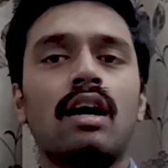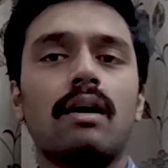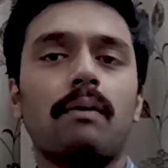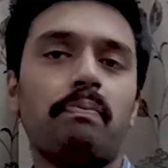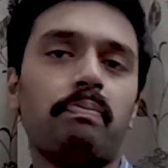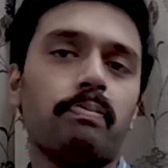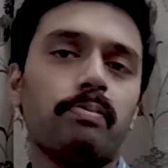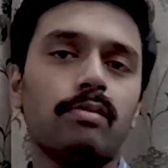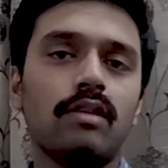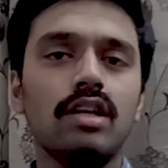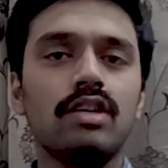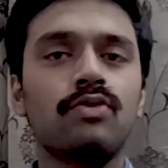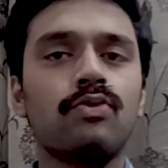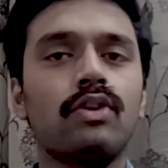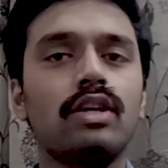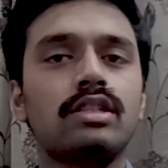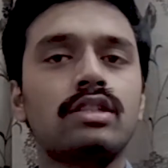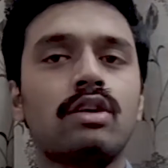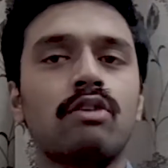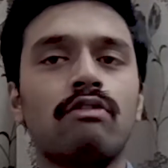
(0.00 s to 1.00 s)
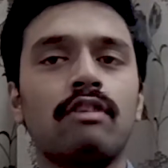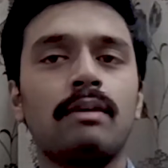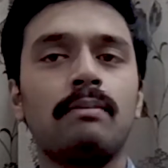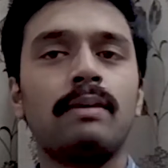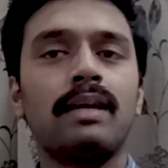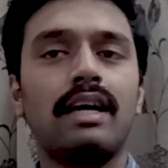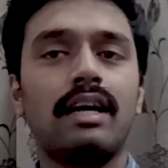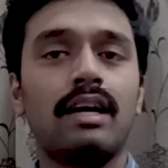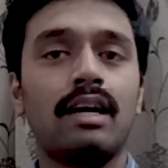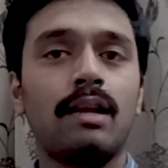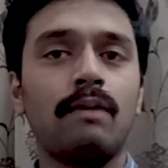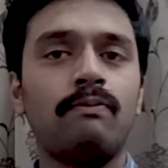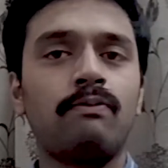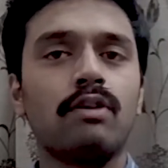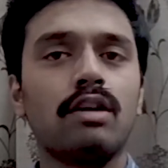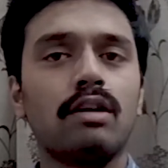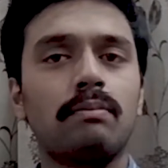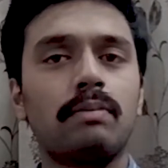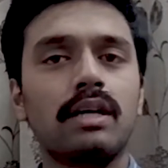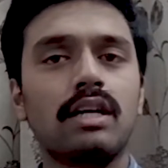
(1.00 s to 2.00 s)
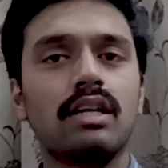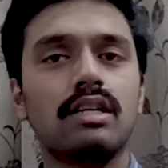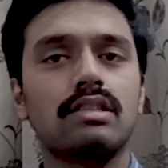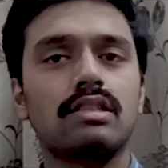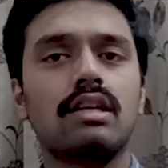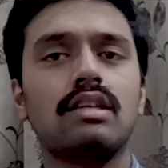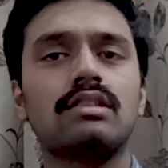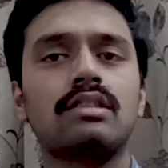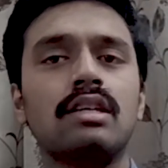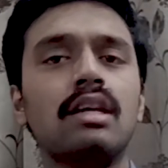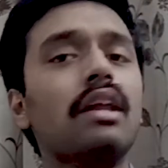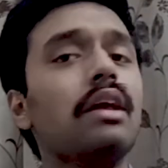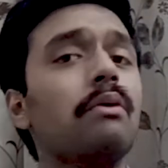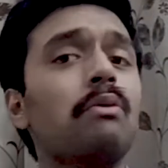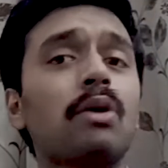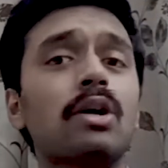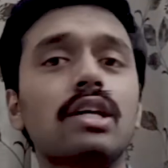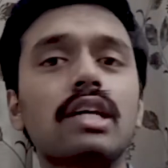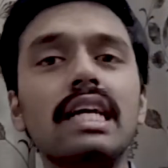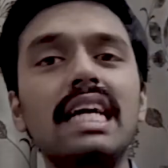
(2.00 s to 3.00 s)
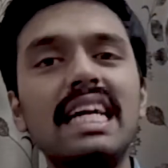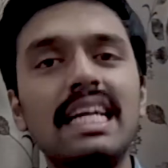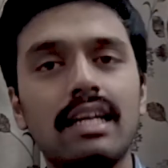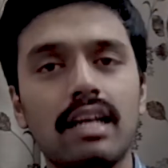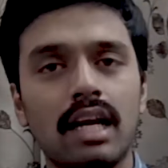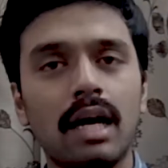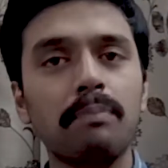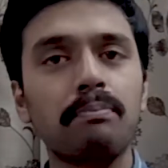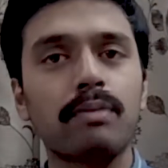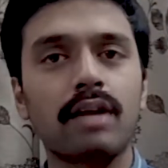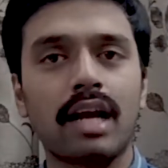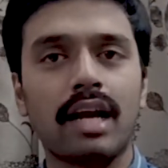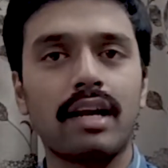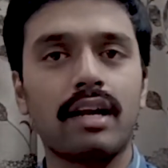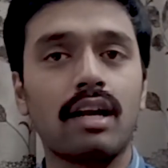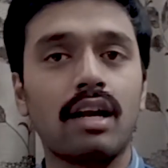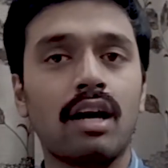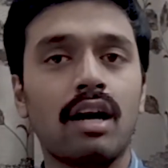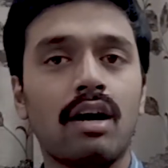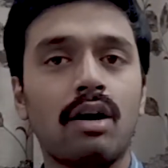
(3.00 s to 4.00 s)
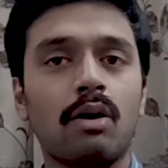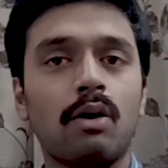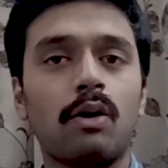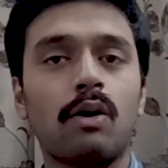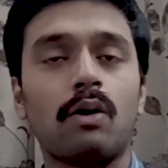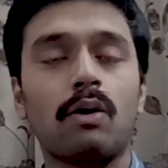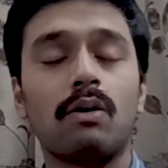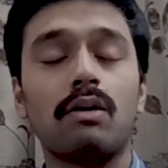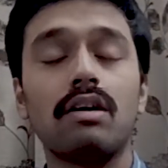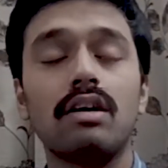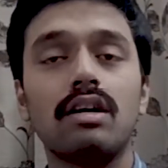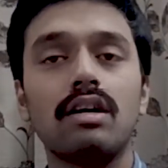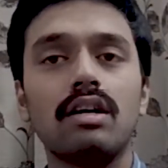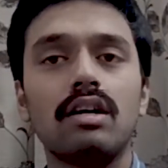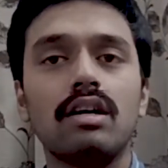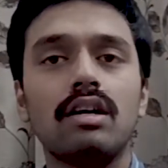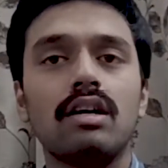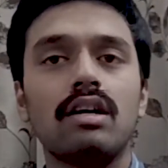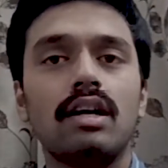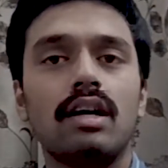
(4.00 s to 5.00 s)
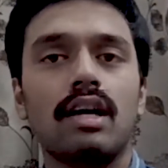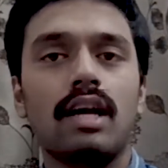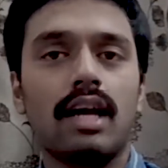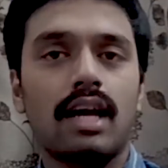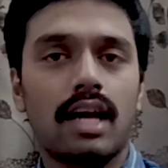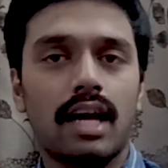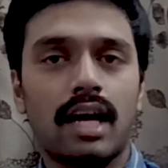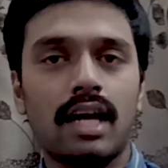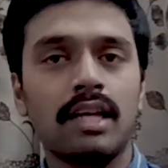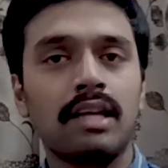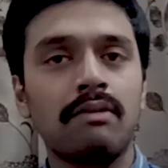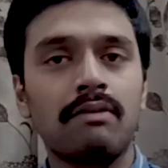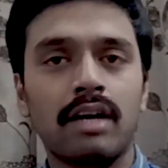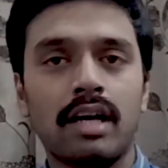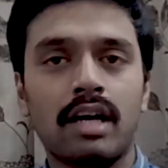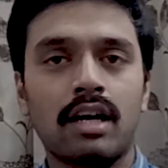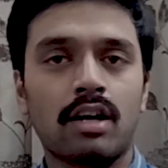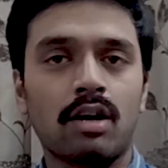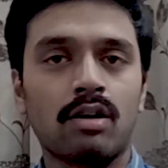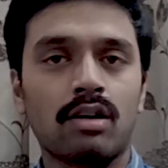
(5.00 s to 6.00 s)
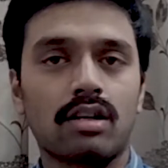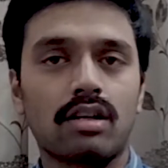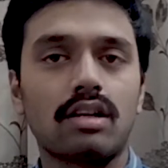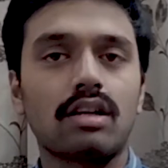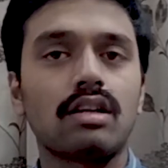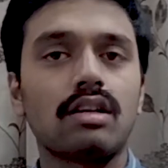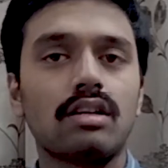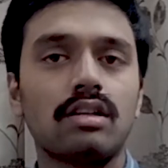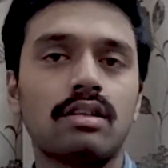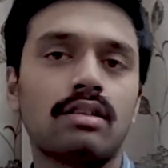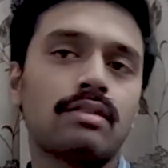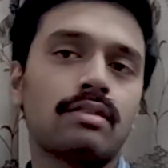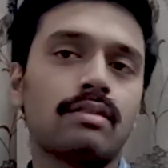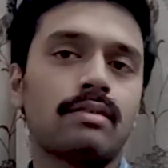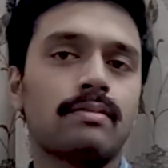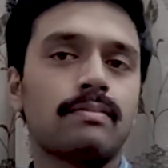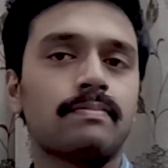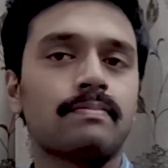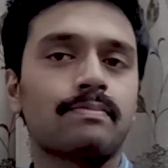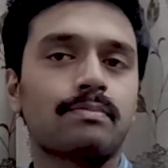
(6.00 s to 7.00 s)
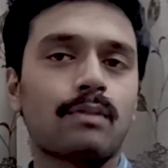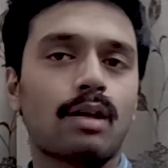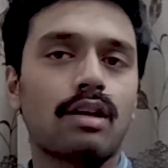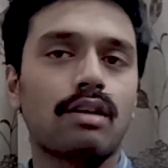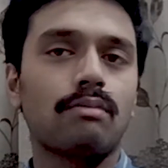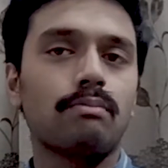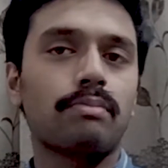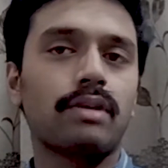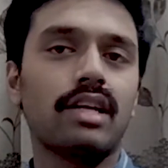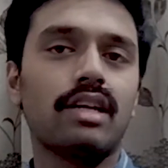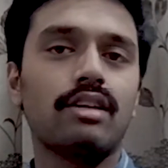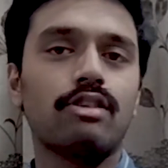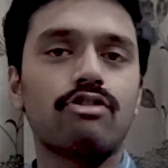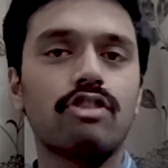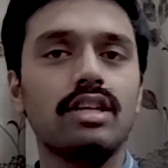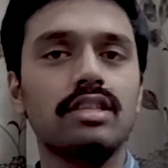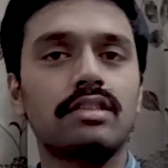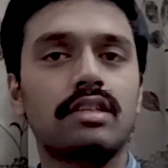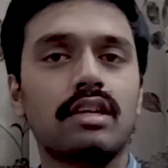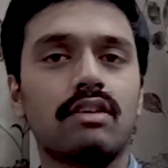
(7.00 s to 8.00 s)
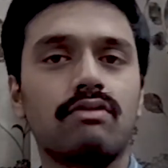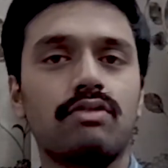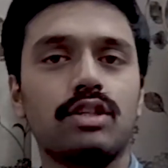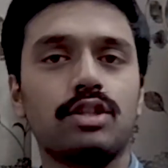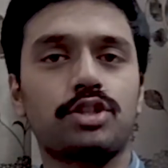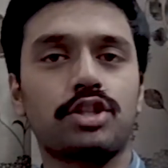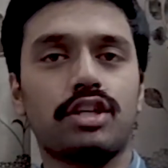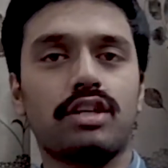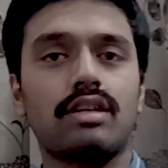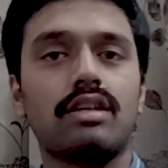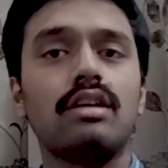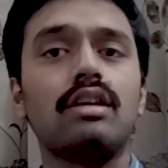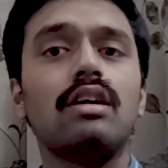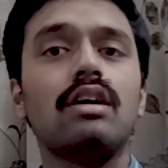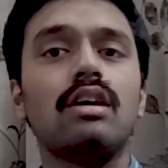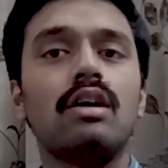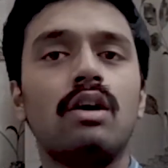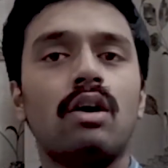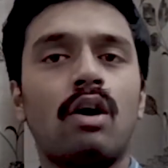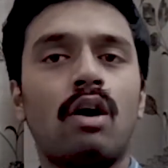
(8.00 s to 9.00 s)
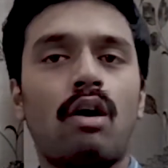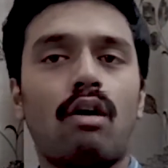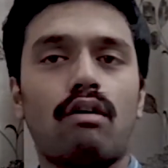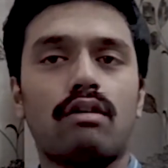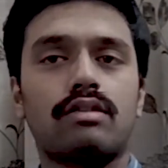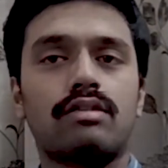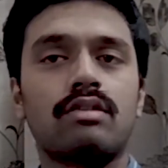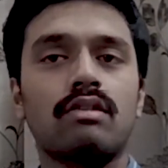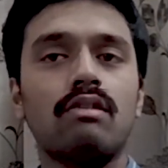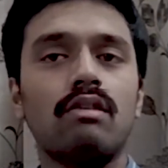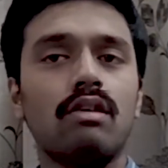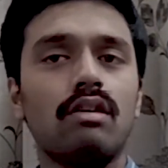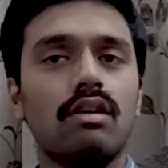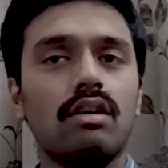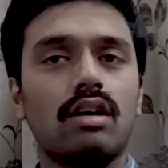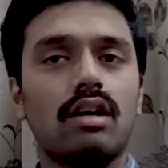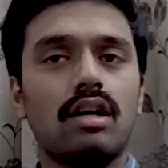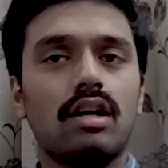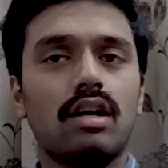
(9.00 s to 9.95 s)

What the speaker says: this feature will be helpful because Siri won't interrupt right now anywhere at all. Pretty interesting feature. Also,